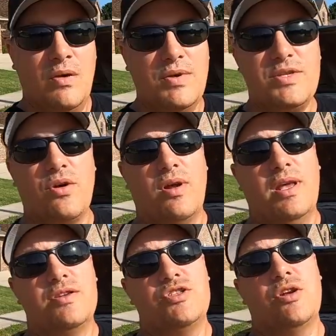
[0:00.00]
What's going on,
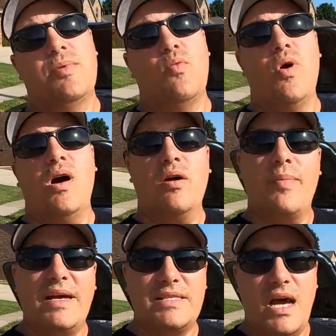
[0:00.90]
ladies and gentlemen? Welcome
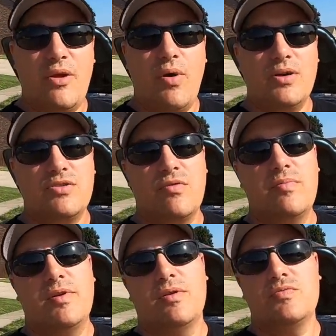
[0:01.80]
back to Auto Auction
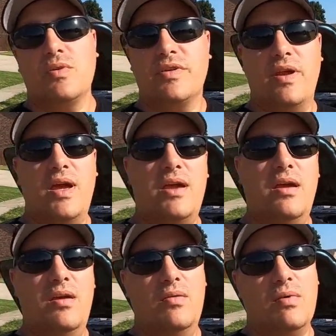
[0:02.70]
Rebuilds, where today
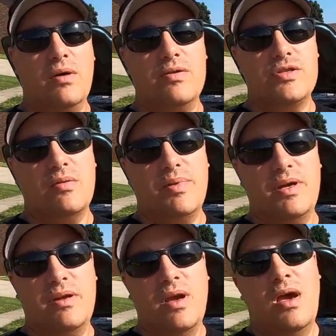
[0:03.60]
we're going to jump
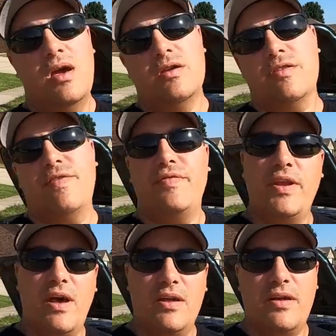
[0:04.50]
in to the
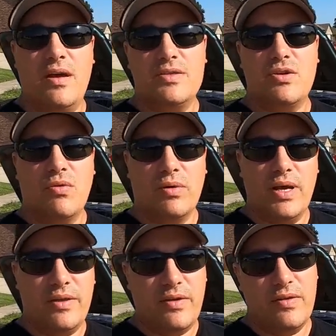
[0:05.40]
59 Dodge
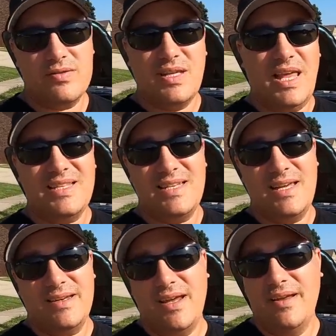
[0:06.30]
Coronet. There's a lot to
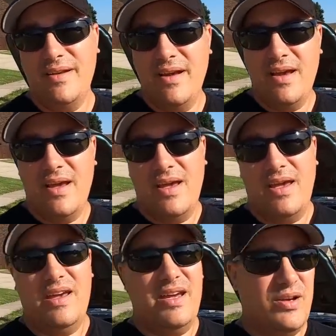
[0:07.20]
get done,
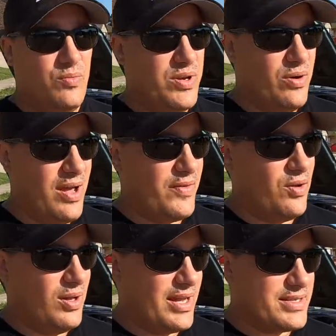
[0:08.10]
and we don't have a
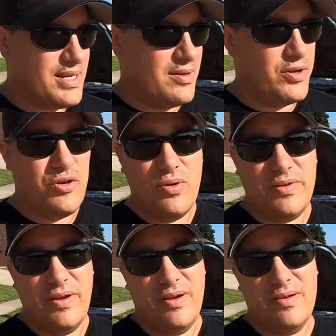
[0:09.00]
whole lot of time to do
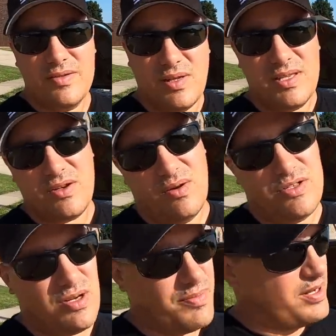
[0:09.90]
it, so let's go ahead and
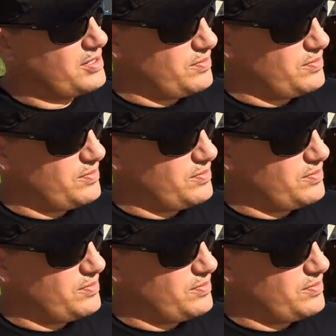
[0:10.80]
jump into this.